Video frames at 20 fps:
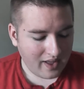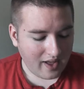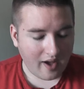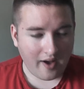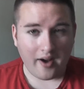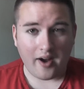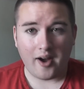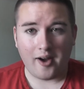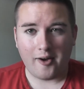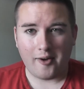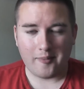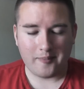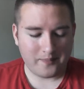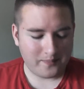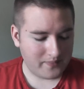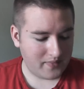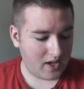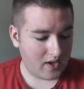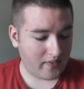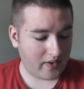
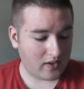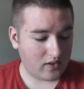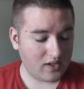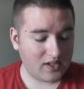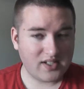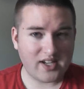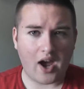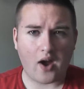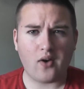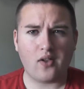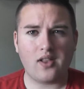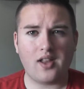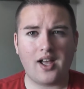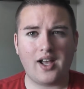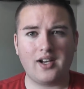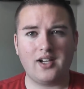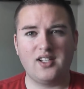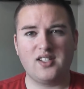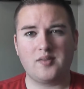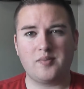If I look down a
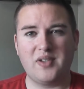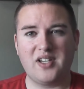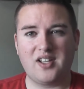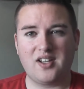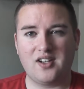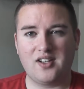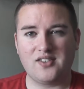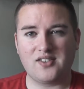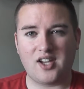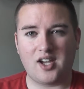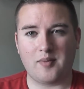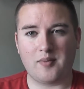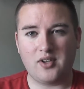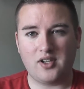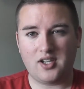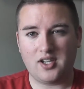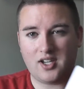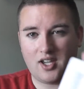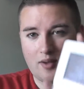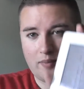lot, it's because I'm
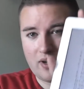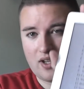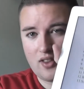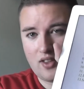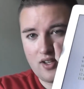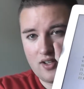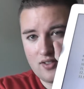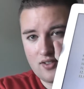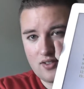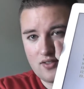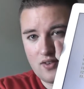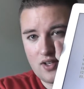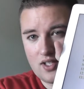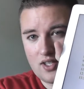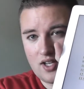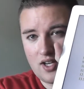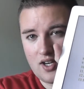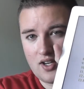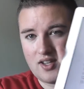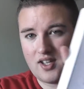looking at my list
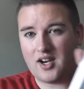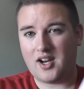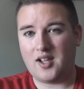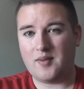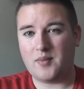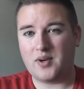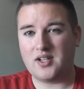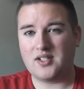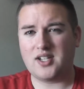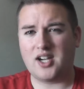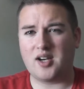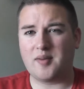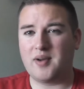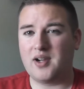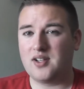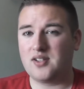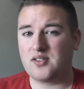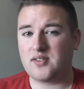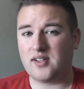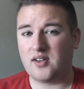right there that I'm going to talk
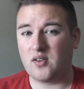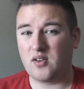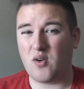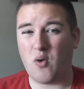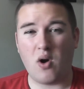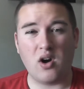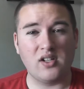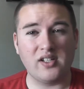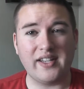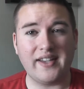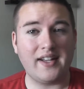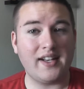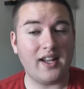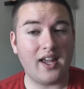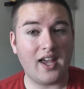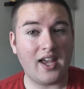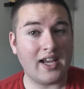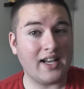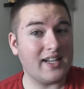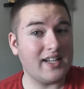about, so I don't go all
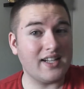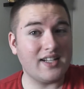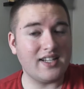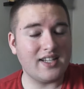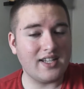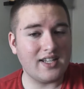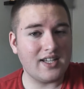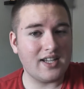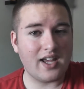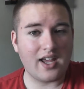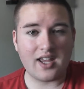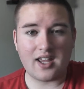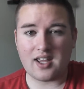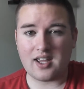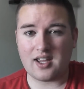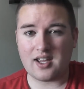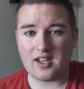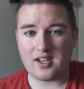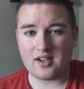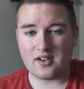ADD
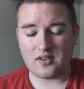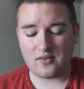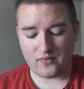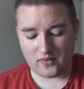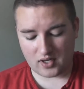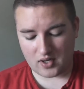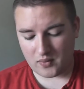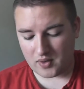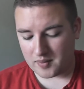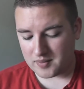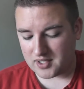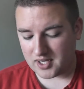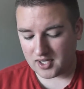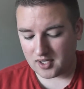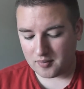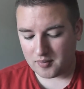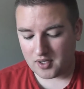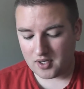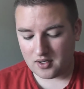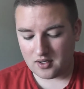and forget what I'm
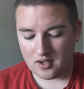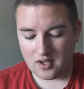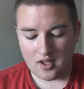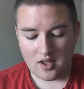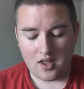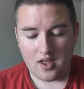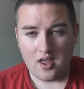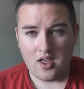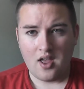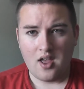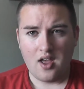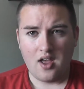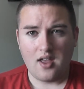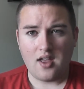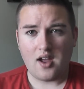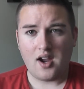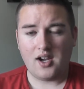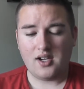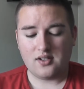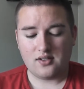talking about.
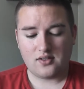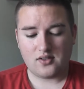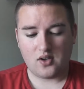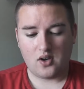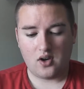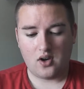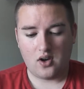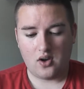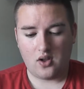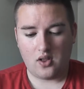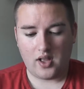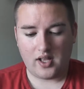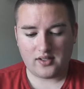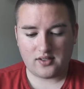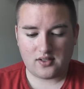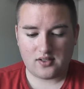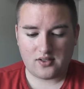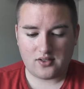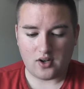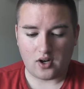Alright, so
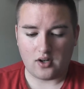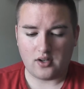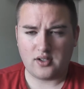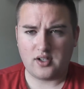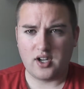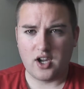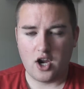let's start